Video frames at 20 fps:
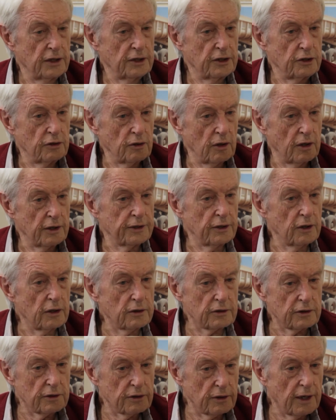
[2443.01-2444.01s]
You are
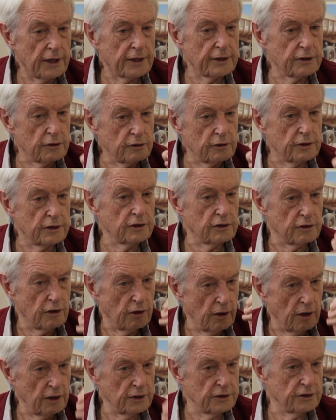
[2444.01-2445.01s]
not trying to
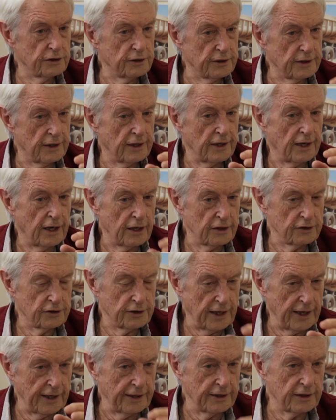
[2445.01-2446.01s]
dislodge the
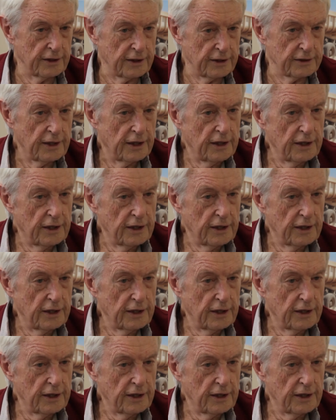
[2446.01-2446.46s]
large aggregate.